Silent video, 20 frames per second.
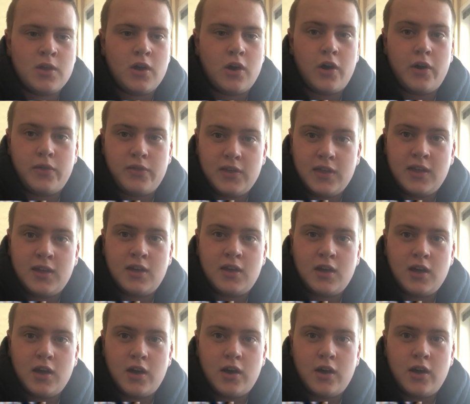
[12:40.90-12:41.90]
I think
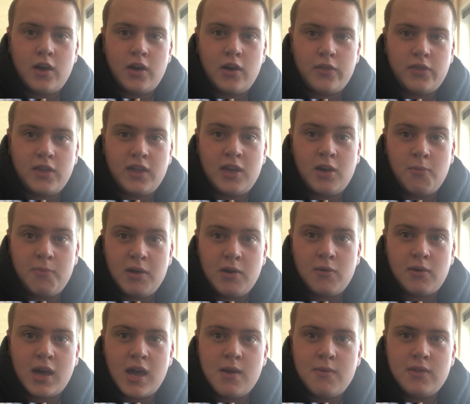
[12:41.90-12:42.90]
he'll be
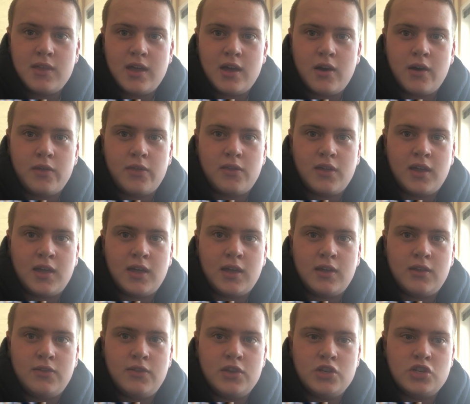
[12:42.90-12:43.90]
okay with it. I
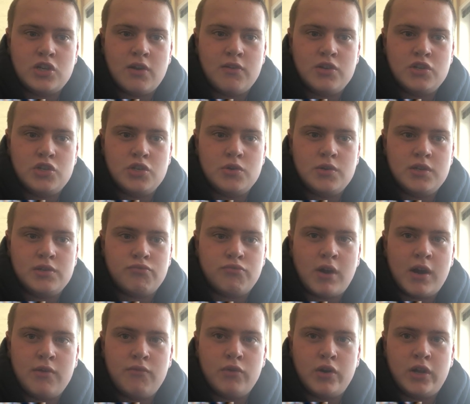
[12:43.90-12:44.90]
think that Jerry Jeudy's
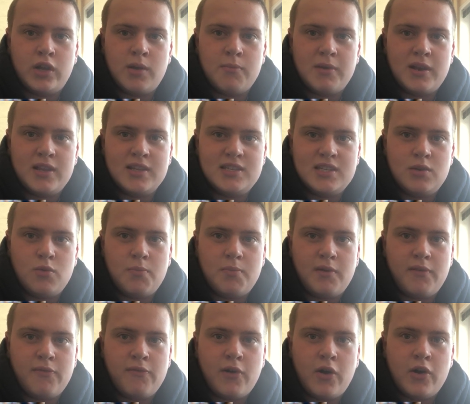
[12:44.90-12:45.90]
route running ability will be
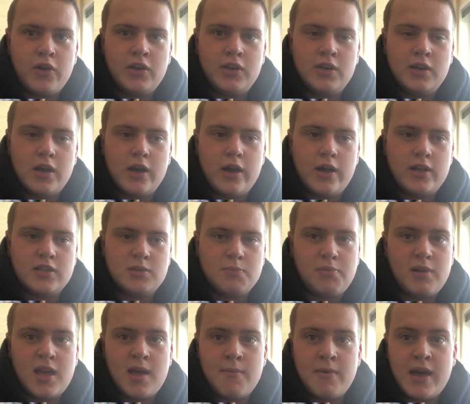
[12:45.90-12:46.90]
fine to
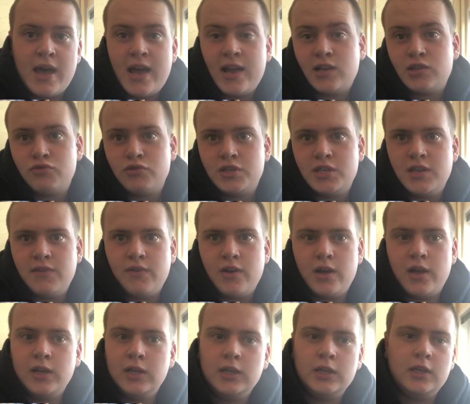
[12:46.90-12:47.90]
play him at X
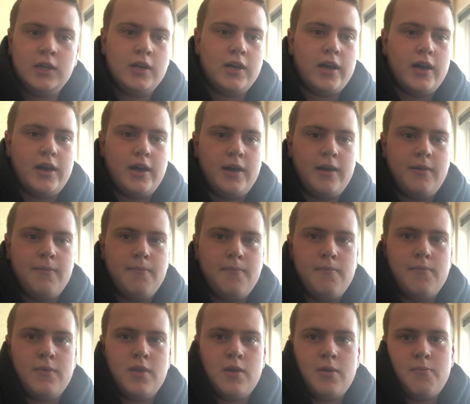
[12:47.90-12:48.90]
receiver.
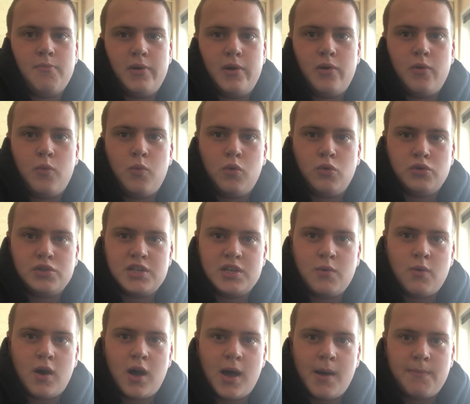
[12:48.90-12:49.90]
But we'll see
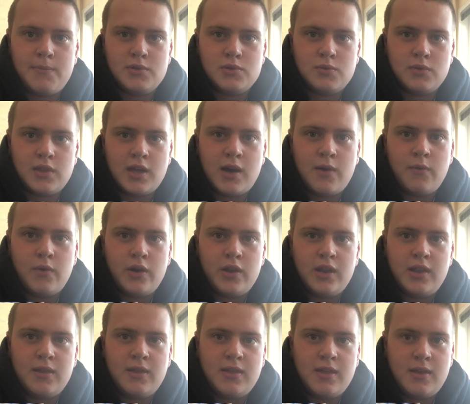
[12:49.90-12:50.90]
what happens with that one.
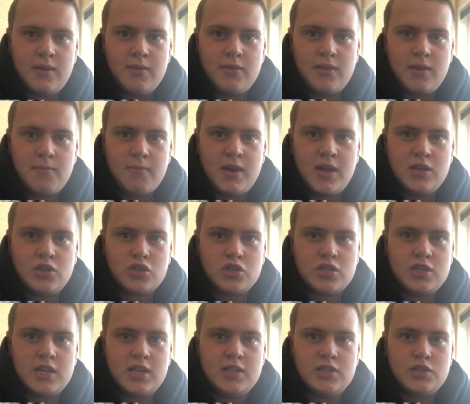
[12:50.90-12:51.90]
They may just
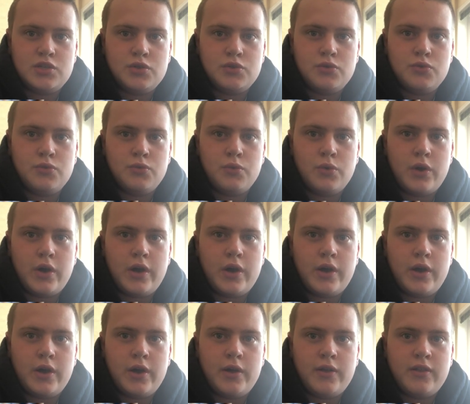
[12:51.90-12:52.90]
need to...
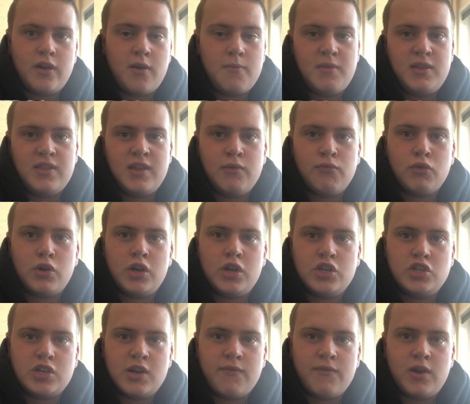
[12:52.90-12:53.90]
they run it
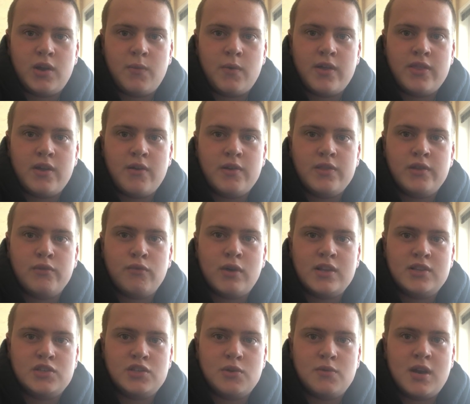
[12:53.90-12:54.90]
generally when they're in the
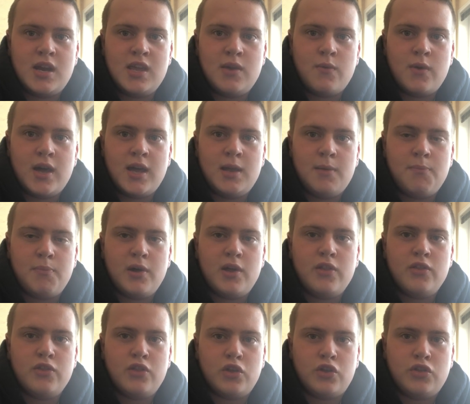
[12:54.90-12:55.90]
red zone anyway,
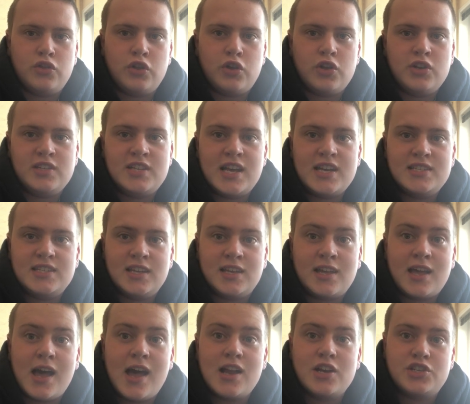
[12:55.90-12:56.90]
but the contested
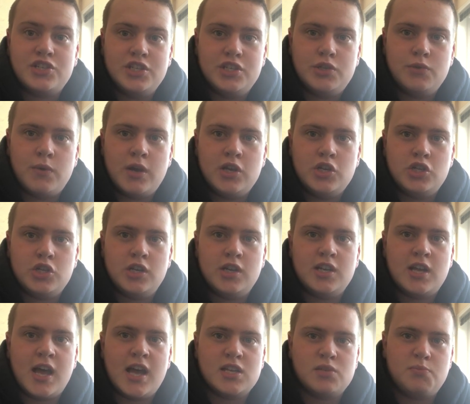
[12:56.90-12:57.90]
catch situation
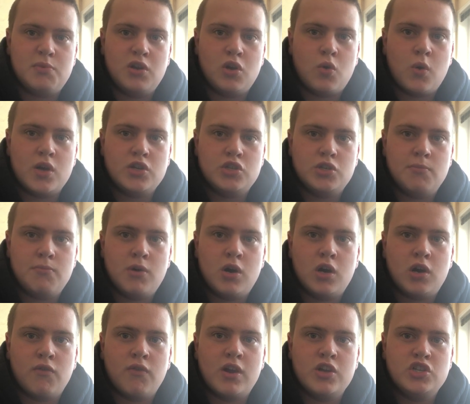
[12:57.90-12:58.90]
has been a question
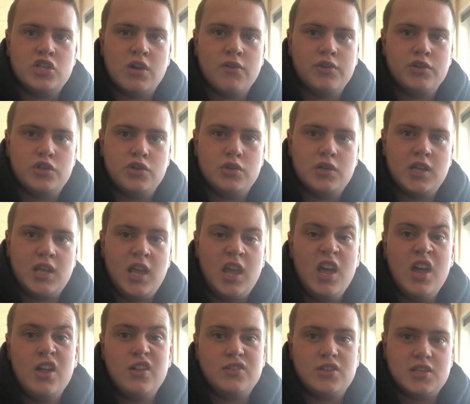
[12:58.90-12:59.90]
mark around Jerry Jeudy.
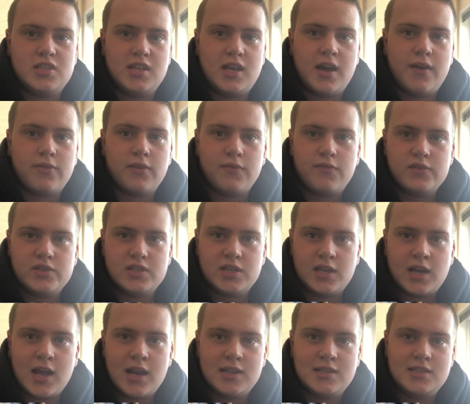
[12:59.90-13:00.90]
Does he have the
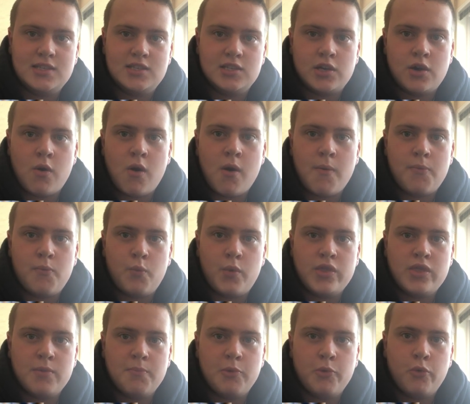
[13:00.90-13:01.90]
physicality to go up and
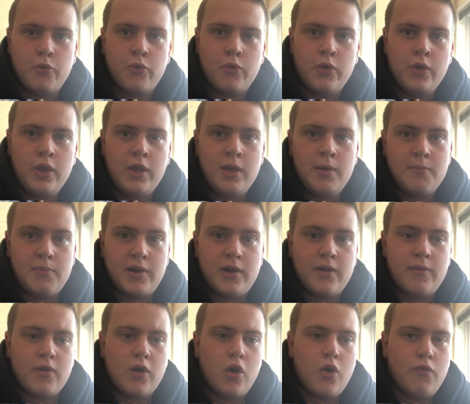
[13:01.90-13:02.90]
win the ball?
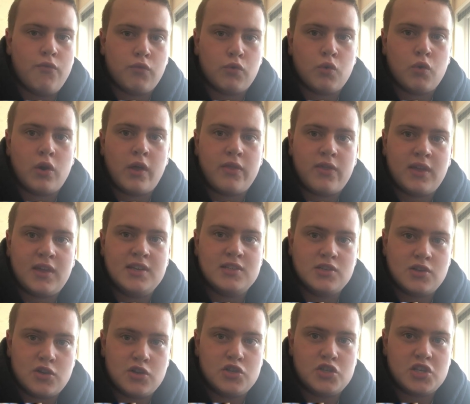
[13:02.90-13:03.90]
But overall, I think he's
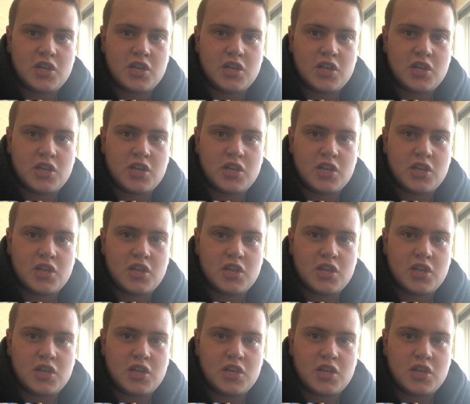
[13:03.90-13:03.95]
a good